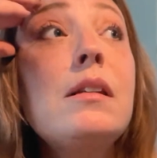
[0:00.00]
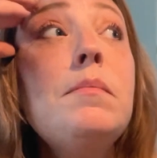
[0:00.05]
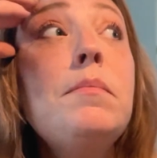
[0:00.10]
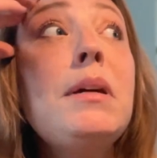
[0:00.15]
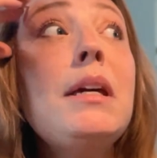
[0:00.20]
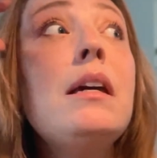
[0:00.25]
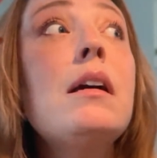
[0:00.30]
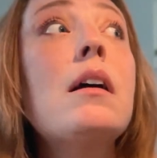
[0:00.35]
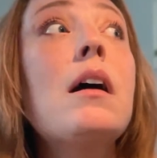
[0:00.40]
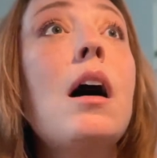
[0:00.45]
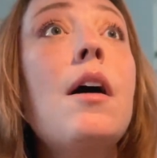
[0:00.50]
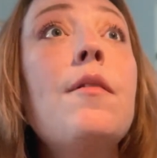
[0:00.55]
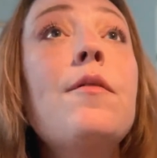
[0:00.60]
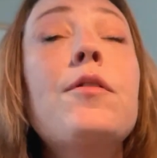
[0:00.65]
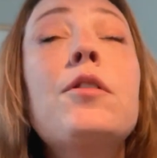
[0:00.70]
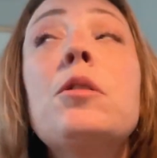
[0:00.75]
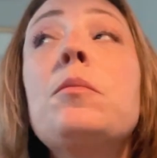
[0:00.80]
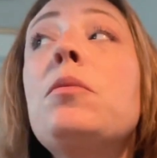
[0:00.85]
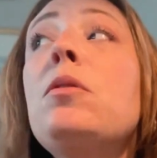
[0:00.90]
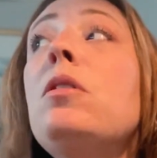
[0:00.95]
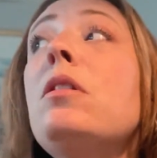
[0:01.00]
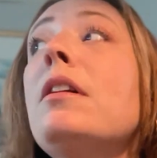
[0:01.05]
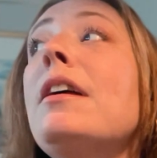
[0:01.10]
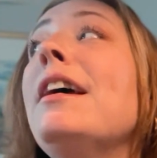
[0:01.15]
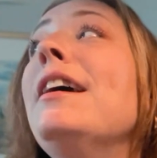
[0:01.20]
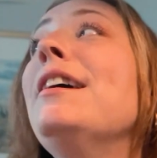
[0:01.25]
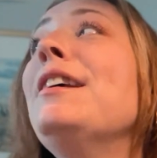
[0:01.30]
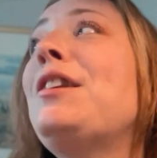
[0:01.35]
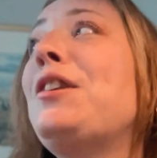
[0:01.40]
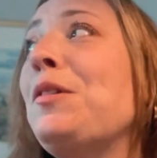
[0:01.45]
being comfortable
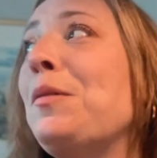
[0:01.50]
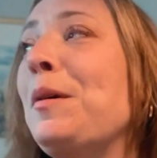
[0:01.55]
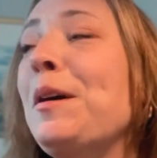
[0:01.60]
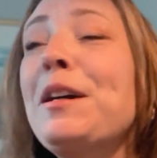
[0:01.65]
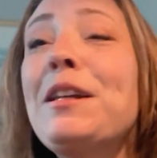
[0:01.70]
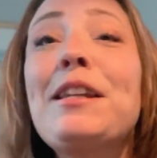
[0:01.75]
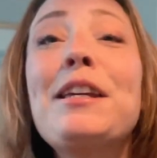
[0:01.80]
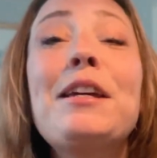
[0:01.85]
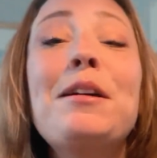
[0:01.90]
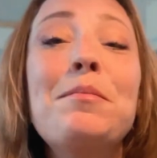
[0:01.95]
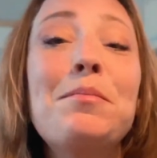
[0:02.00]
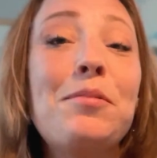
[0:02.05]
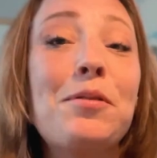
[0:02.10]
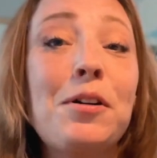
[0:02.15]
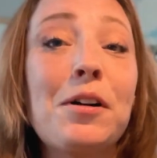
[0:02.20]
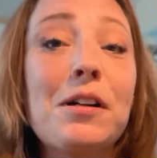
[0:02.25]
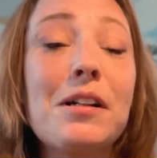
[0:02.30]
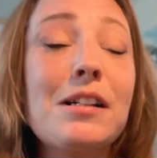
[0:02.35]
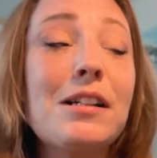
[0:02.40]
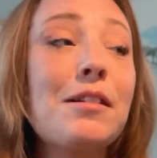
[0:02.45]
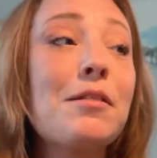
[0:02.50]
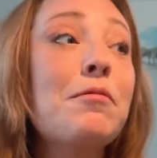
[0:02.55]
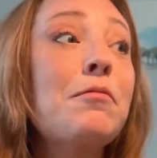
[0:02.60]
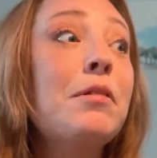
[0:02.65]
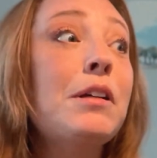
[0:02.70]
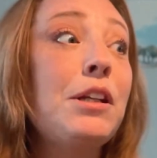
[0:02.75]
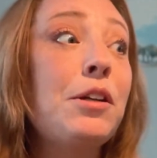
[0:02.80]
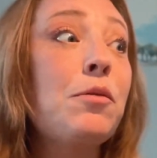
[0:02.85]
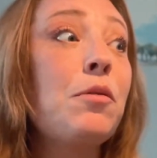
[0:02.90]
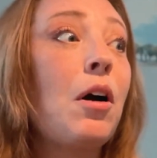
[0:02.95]
is really important
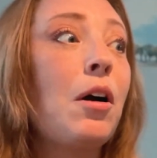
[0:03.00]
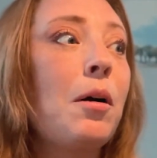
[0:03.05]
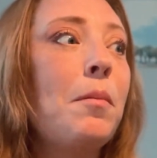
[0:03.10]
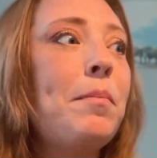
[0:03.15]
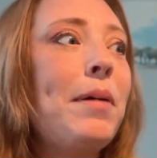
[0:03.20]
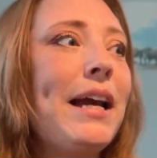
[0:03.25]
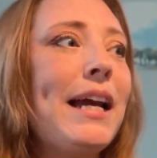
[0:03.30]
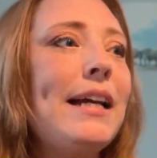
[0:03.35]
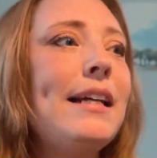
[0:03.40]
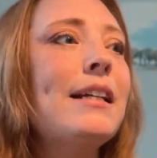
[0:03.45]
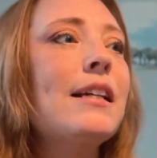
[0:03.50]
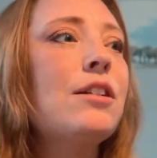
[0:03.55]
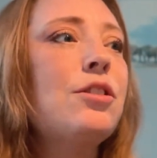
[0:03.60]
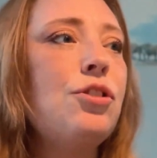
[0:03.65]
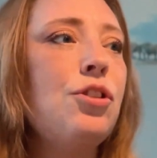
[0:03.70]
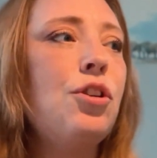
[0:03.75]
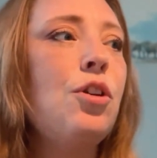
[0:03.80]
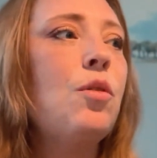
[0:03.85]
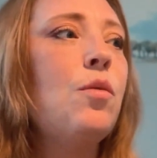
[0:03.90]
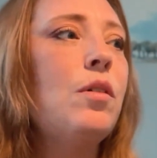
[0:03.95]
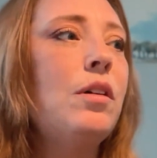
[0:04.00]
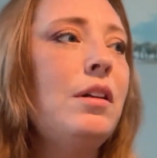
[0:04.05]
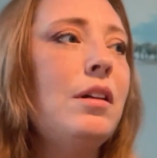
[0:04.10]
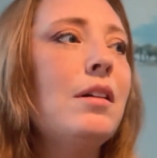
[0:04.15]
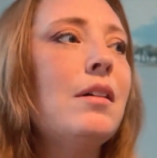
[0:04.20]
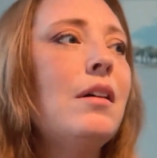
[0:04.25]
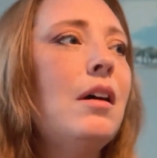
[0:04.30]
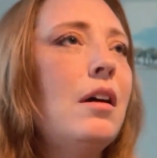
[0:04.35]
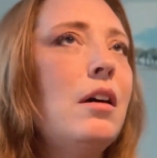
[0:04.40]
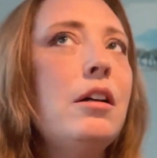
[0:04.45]
when you are in pain, because you don't want,
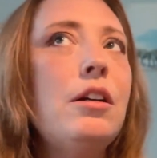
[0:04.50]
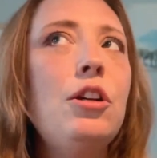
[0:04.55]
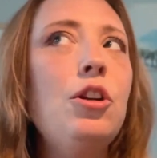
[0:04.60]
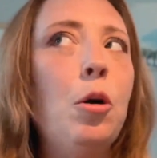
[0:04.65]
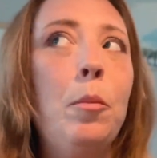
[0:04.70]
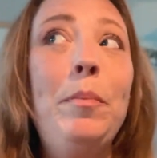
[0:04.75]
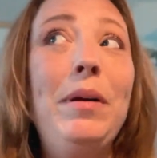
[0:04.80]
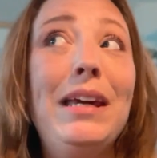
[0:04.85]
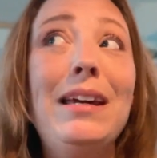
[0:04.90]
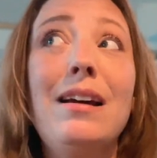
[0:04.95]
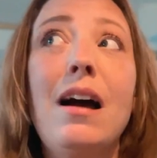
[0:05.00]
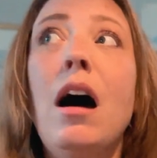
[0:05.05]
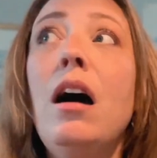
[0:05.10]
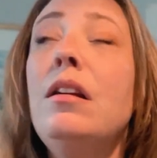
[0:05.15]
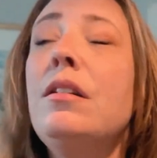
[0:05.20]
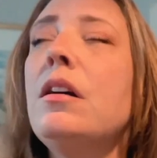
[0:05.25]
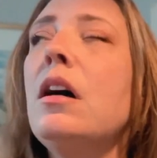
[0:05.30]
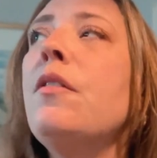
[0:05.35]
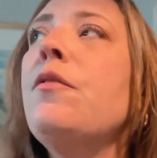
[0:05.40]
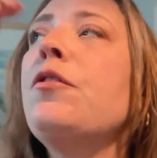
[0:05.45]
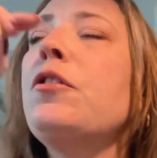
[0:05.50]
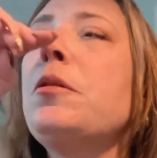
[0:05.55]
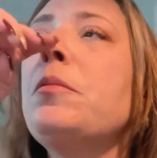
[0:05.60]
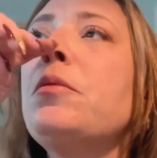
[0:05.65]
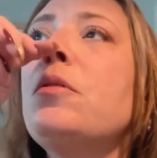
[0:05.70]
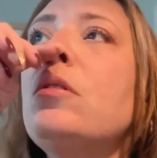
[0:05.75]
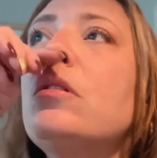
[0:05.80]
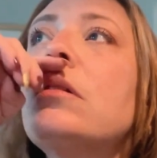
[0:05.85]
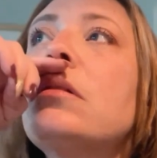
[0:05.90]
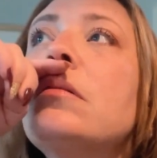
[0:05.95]
being
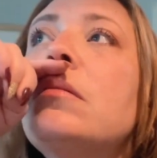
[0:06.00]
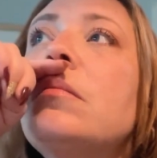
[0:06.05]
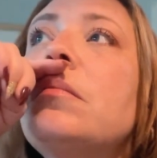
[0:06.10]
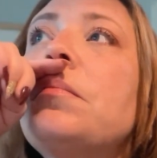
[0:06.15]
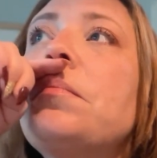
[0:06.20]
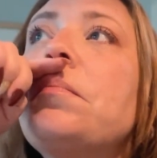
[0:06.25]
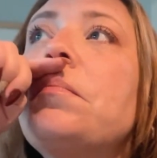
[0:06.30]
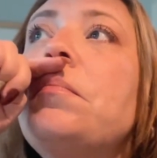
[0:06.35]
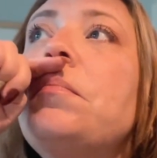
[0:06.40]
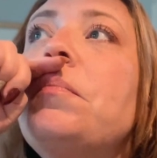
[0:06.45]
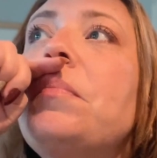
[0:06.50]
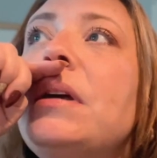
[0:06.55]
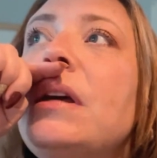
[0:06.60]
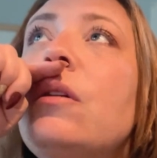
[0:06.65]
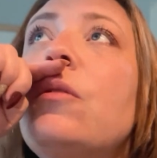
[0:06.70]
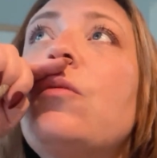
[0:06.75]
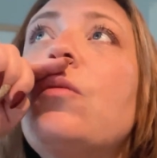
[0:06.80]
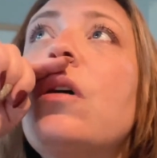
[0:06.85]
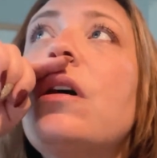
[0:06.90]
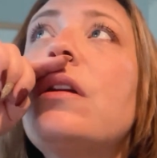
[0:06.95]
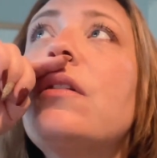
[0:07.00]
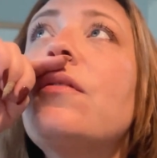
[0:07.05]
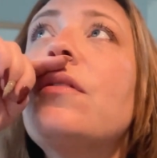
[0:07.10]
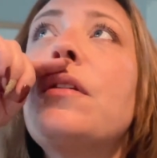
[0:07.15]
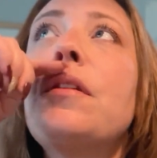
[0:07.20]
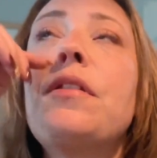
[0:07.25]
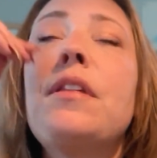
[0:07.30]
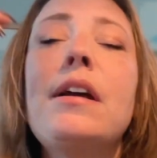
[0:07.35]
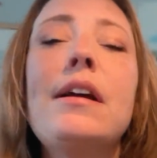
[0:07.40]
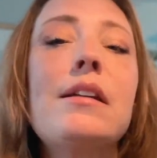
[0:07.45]
uncomfortable being one of
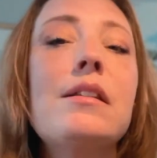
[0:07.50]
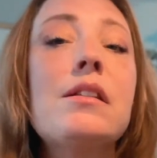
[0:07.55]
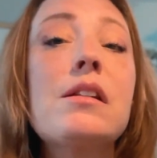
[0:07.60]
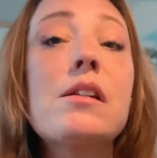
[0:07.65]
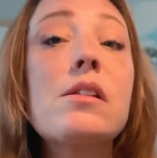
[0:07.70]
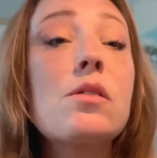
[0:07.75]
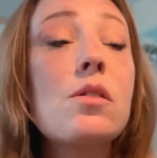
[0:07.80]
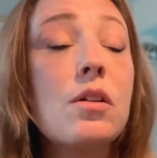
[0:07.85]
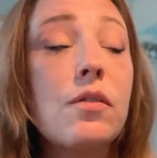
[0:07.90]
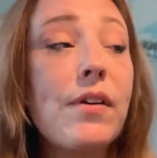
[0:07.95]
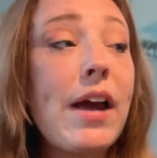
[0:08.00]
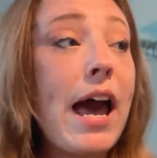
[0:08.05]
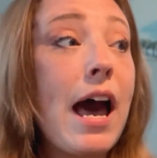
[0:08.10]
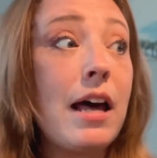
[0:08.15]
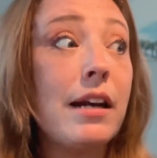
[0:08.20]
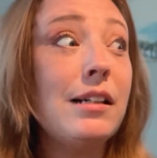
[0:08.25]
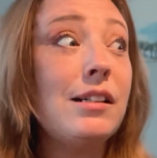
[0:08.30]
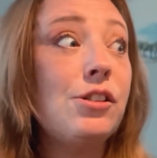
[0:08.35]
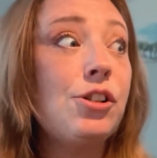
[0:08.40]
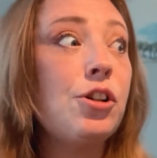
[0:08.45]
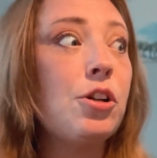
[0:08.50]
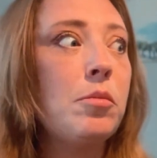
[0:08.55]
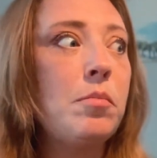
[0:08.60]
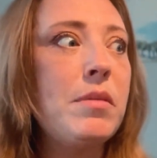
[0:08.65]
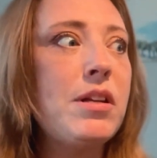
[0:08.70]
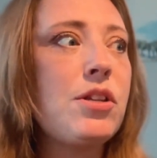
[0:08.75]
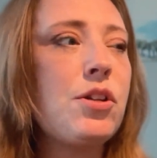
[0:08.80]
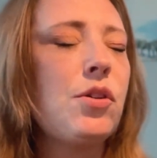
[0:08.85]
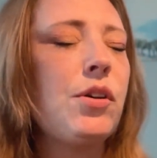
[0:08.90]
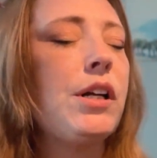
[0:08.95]
the things just sort of adding to your
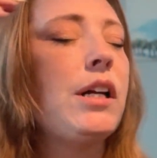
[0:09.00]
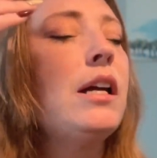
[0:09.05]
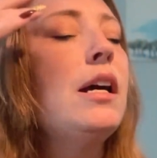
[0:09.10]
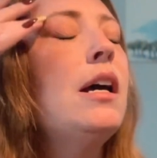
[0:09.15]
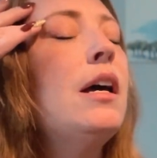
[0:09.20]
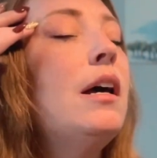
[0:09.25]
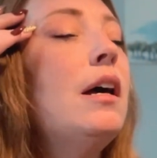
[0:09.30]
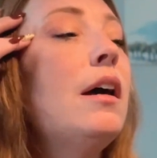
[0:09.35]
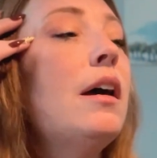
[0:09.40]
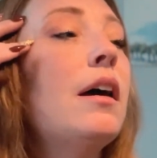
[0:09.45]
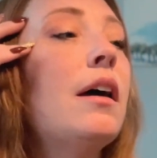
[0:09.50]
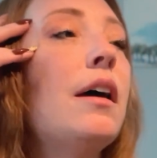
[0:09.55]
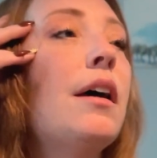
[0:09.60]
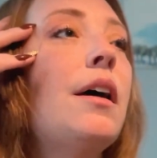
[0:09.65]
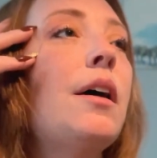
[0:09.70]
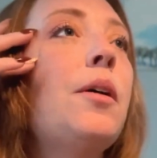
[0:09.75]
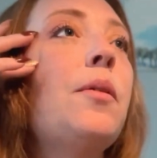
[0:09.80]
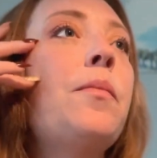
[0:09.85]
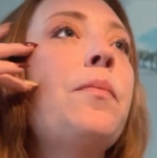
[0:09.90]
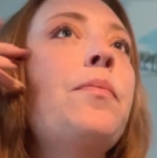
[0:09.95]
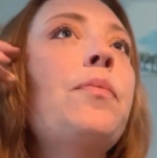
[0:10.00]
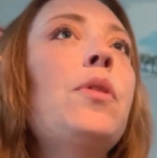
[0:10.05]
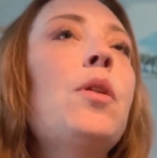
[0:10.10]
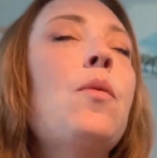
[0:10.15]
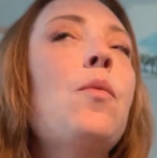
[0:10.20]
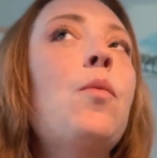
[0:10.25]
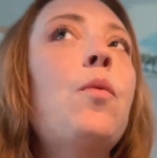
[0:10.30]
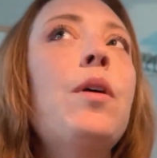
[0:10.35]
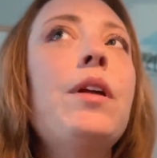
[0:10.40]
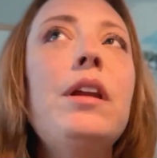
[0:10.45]
misery.
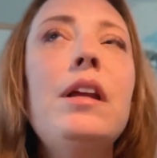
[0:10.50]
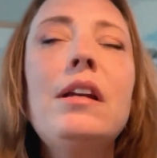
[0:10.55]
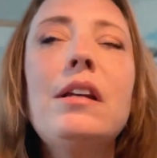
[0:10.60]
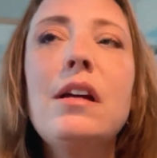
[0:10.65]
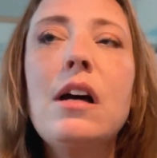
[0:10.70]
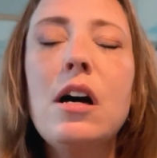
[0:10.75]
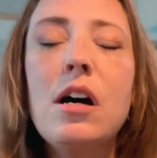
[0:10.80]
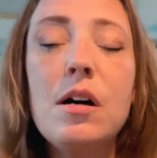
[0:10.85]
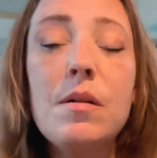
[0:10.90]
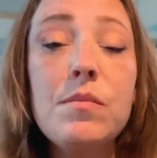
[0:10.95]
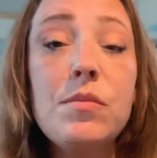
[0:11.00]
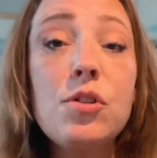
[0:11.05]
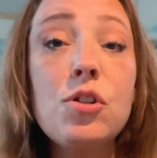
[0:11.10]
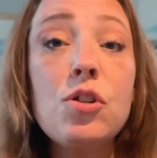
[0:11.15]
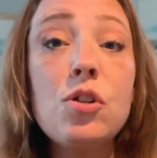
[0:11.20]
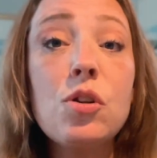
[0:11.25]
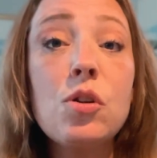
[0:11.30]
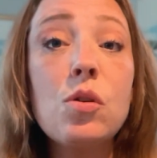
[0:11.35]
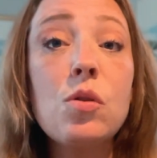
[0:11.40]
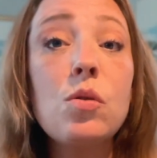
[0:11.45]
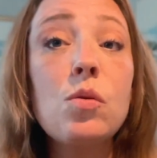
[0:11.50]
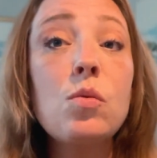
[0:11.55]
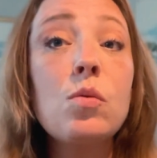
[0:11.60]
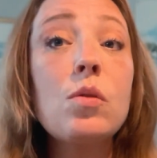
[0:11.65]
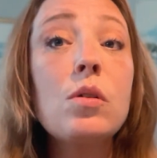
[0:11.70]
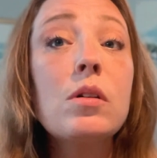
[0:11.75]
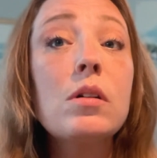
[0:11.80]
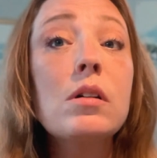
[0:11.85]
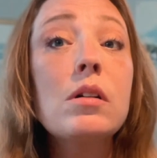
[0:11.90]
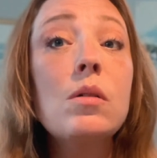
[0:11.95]
When it comes
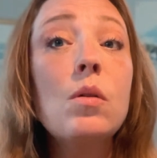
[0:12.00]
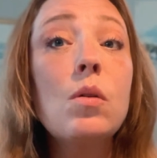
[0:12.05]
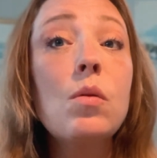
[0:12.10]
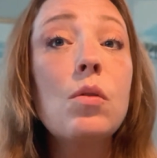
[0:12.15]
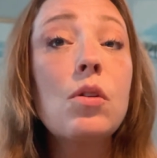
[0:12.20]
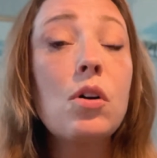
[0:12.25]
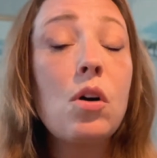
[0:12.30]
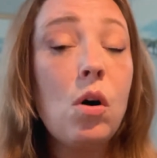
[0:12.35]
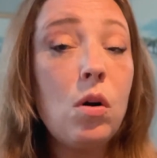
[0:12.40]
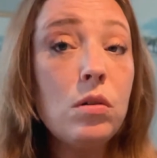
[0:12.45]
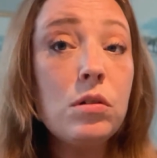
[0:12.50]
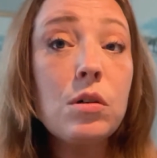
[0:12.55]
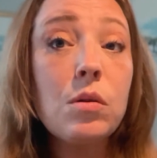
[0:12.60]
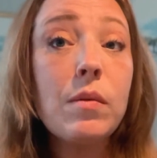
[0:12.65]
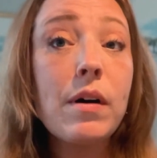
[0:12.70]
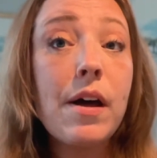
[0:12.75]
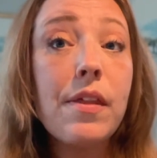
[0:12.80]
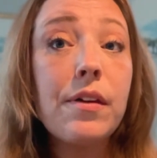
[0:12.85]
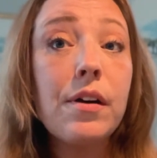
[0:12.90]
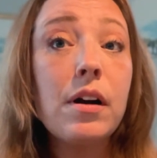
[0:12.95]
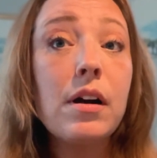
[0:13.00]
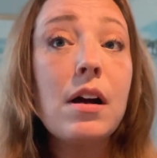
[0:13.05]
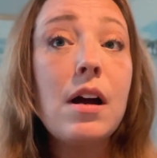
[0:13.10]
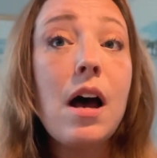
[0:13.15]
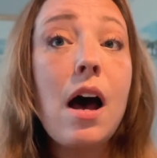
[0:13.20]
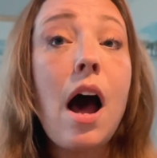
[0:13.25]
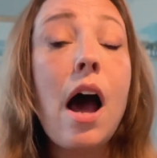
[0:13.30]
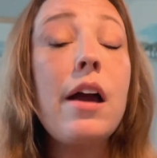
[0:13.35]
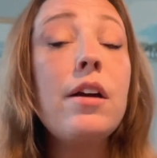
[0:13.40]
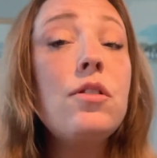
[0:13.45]
to colder weather,
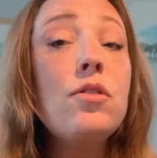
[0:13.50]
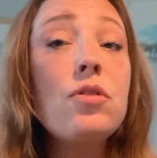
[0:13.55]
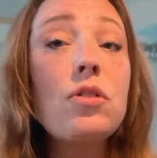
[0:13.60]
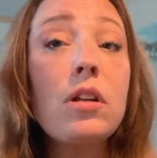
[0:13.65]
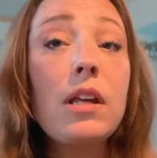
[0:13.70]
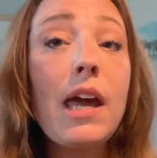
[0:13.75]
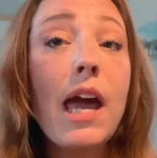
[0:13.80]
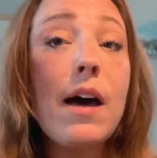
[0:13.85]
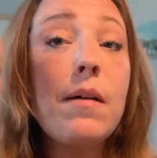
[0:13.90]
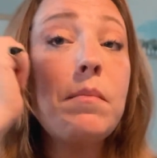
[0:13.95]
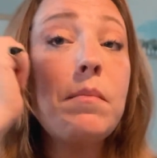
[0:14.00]
I usually have